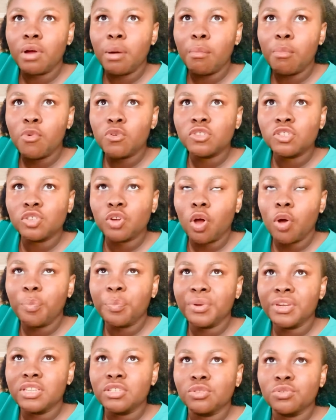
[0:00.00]
Most
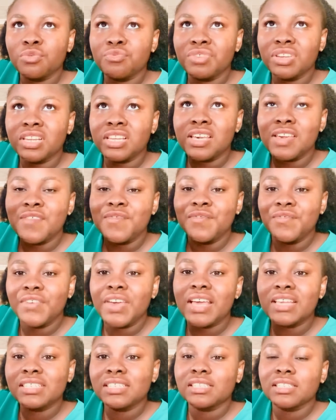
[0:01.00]
companies don't really
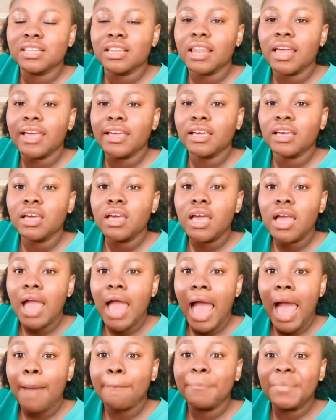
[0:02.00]
invest like
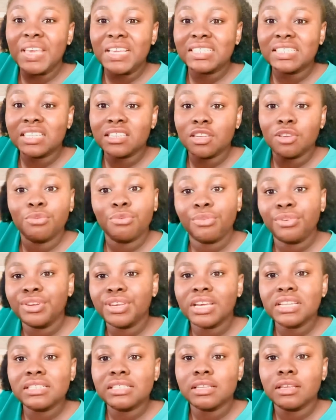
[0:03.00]
amazing
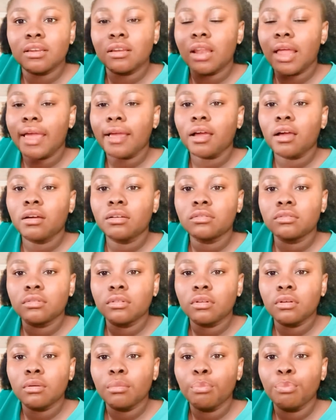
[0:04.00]
ingredients in like
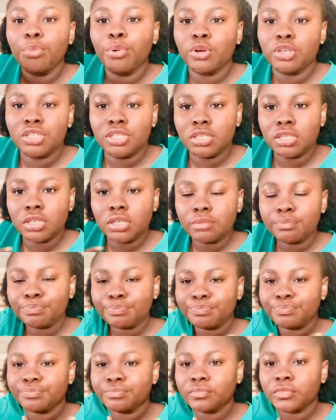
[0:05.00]
body,
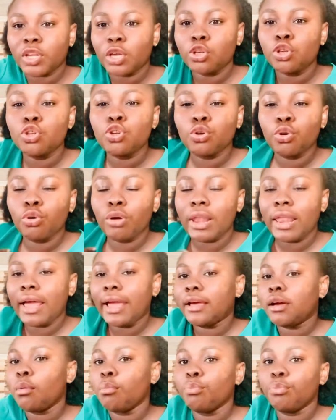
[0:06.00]
you know,
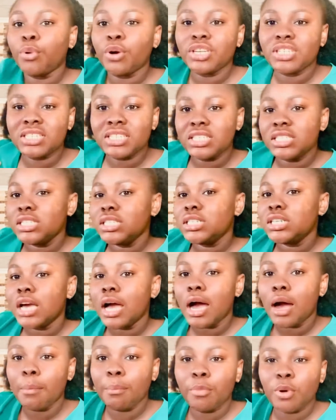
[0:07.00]
like body
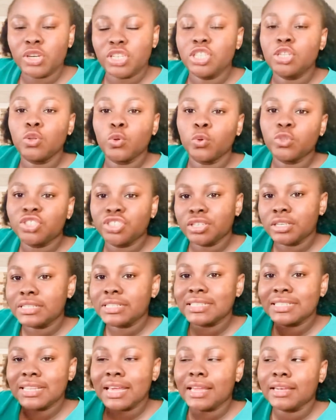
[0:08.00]

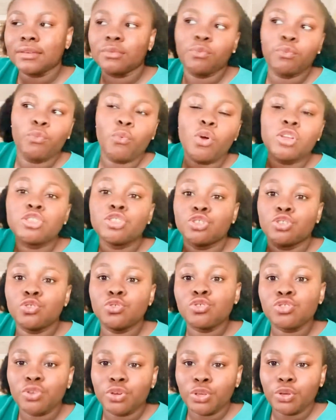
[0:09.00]
lotions and what you
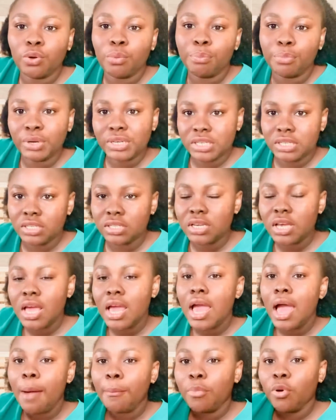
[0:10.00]
use on your body.
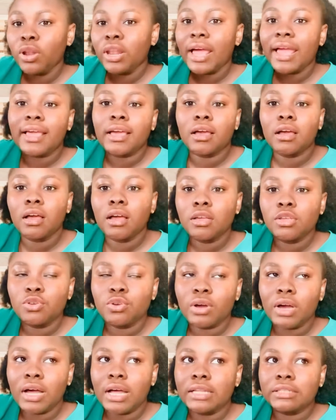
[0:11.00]
But like,
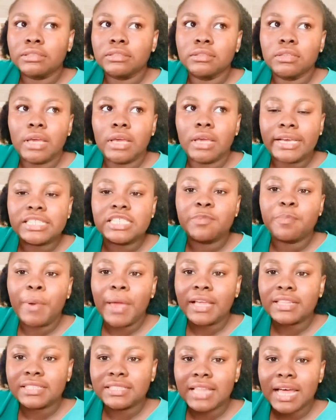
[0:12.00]
you can
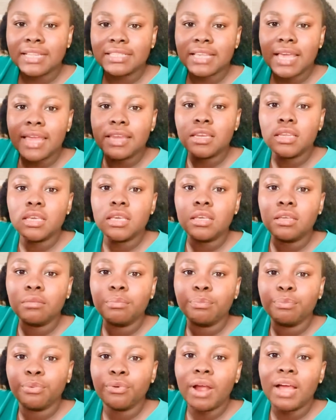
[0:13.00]
expect that
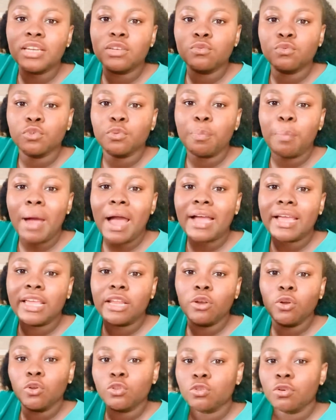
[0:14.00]
any brand would pack a
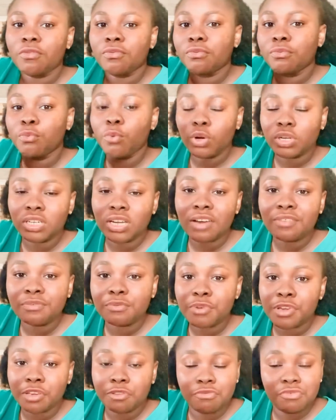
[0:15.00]
lot of
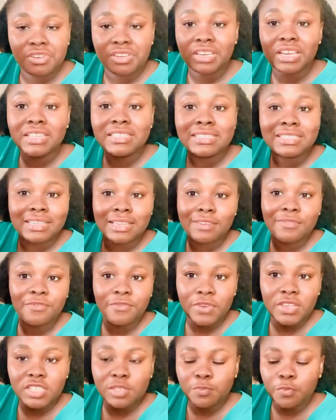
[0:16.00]
wonderful ingredients in
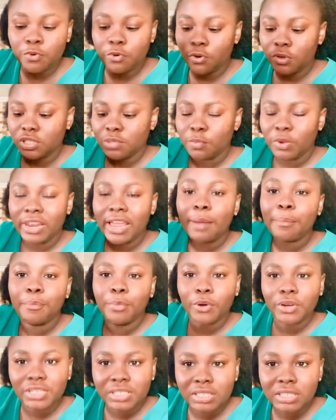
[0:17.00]
face products, but like
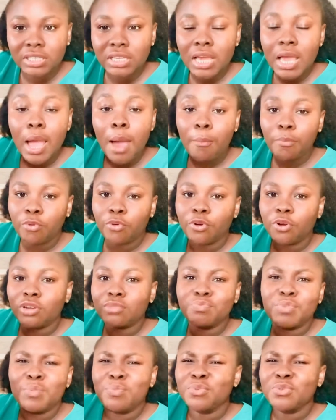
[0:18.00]
body
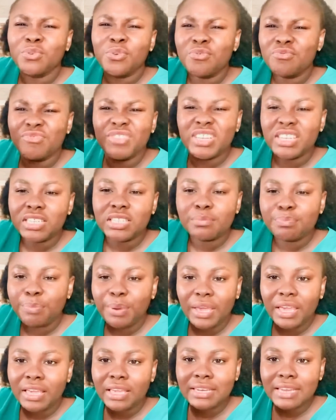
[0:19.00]
product, people don't really
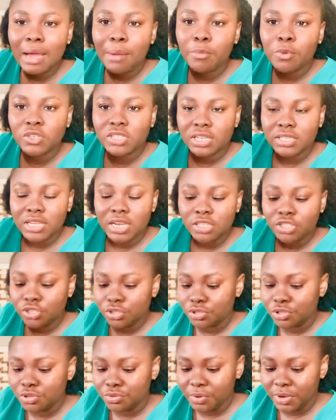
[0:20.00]
pay that much
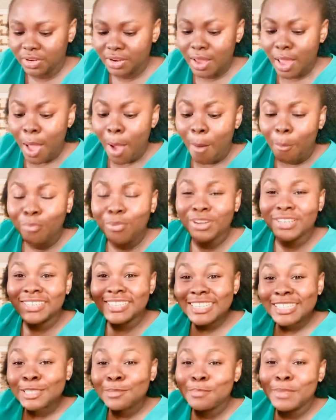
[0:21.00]
attention to it. But
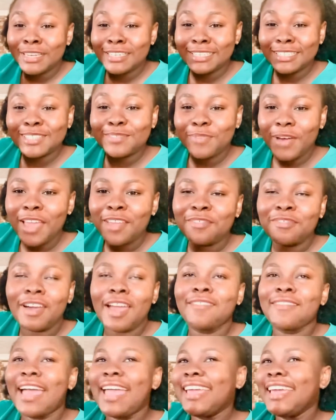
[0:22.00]
this Medix
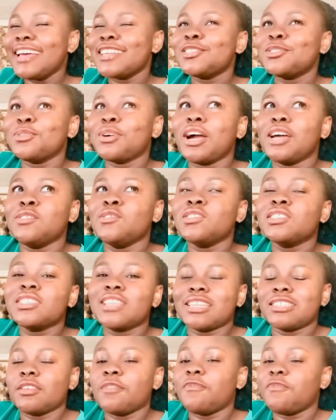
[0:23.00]
55, I guess you can use it
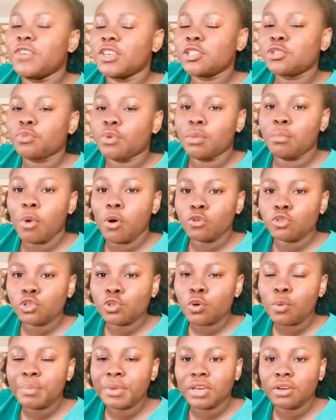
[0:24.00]
as a face cream
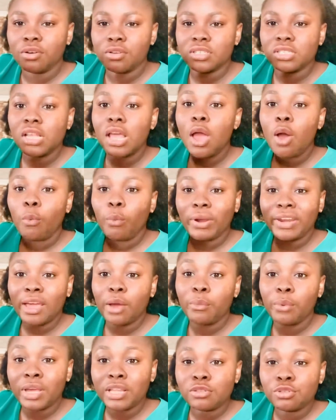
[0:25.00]
also, because when
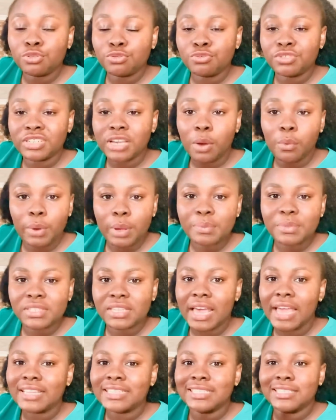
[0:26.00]
I went through their
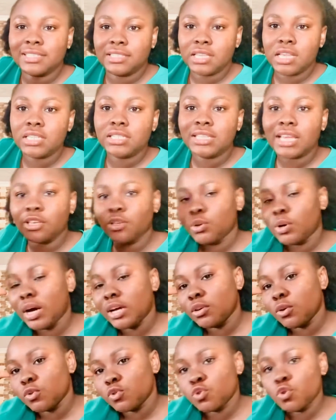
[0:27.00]
website, it says that you
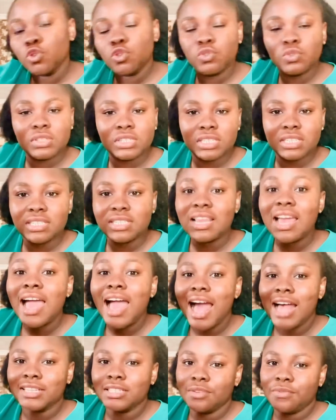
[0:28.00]
can also use this
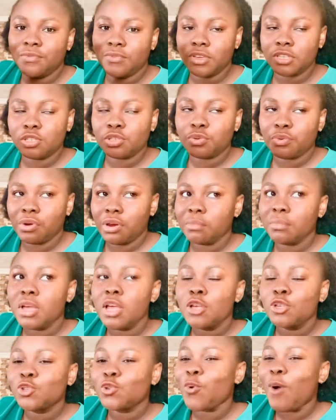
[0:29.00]
as a face cream.
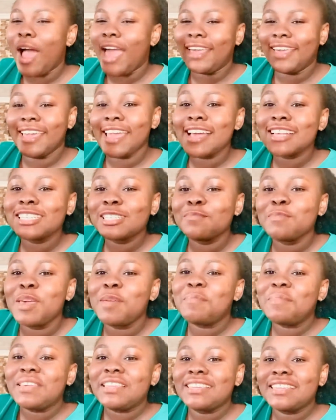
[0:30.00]
So I guess
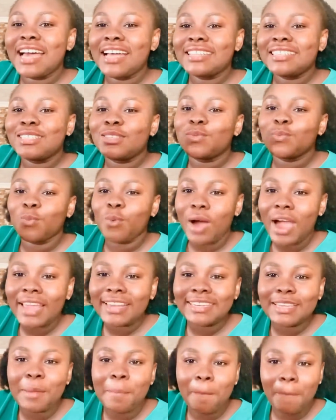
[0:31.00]
maybe that is why
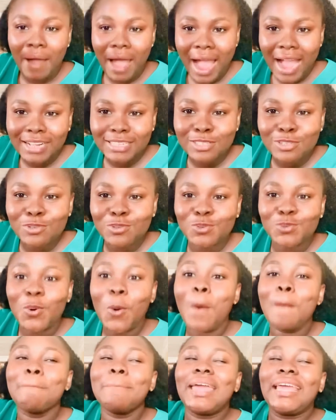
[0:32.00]
they packed
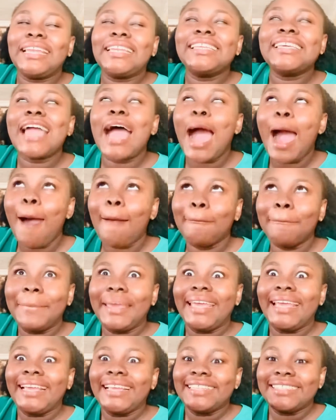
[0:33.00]
so many
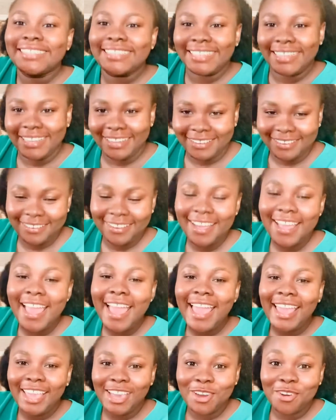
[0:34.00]
amazing
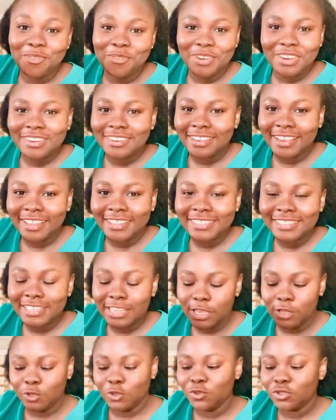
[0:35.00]
ingredients
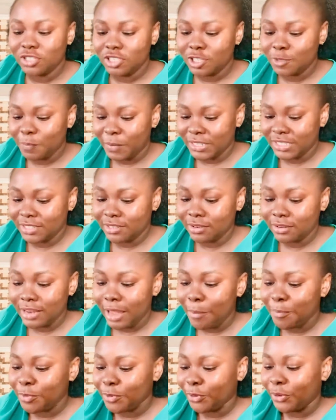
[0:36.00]
into this
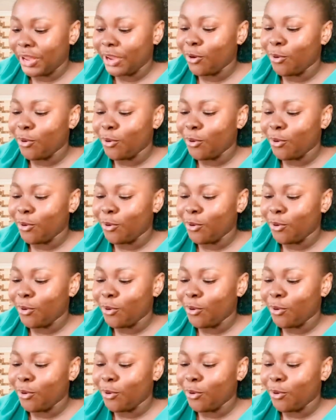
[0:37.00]
particular product.